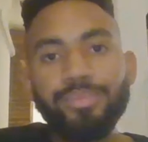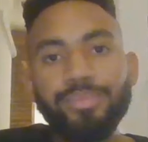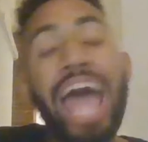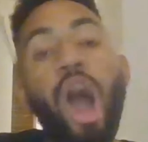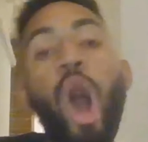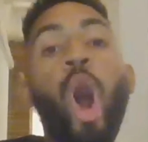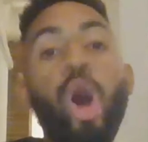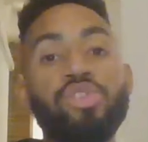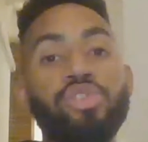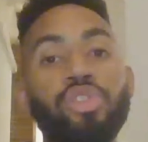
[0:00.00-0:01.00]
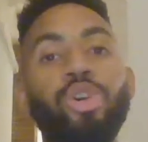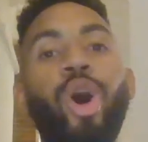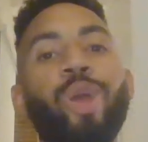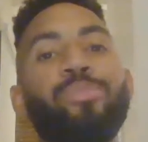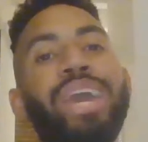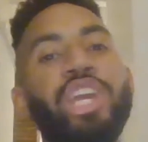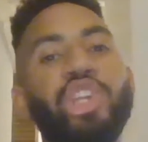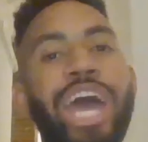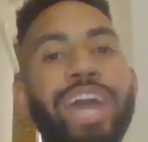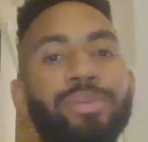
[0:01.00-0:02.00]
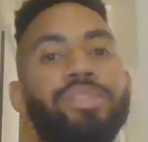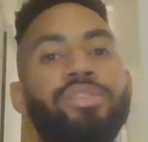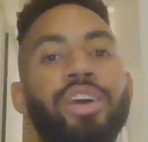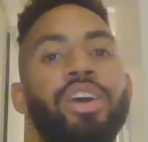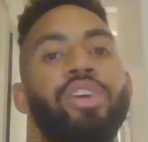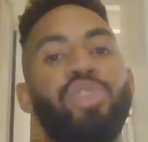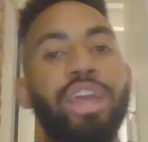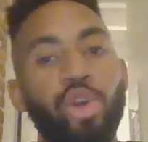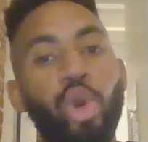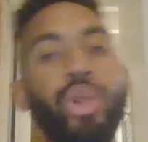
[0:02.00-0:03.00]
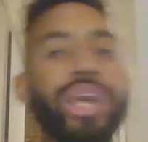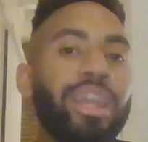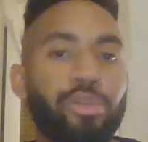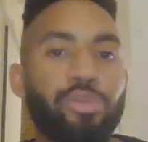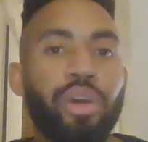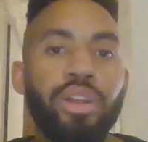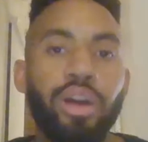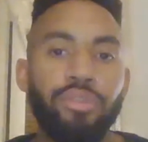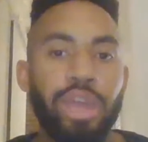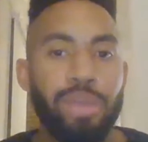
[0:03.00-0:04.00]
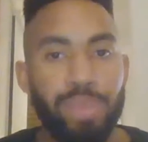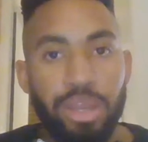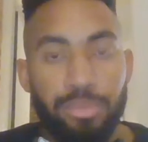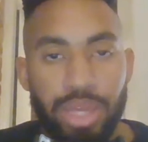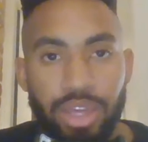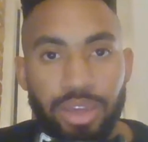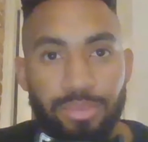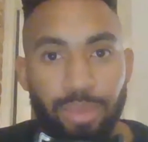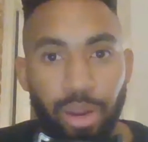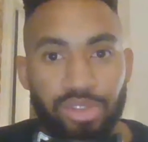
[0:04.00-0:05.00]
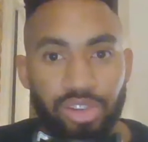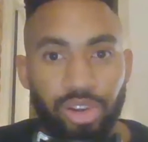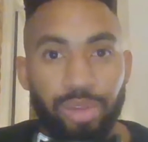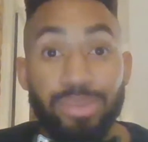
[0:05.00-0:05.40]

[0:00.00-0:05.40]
and that also are page admins, so that you're only getting in front of a B2B person or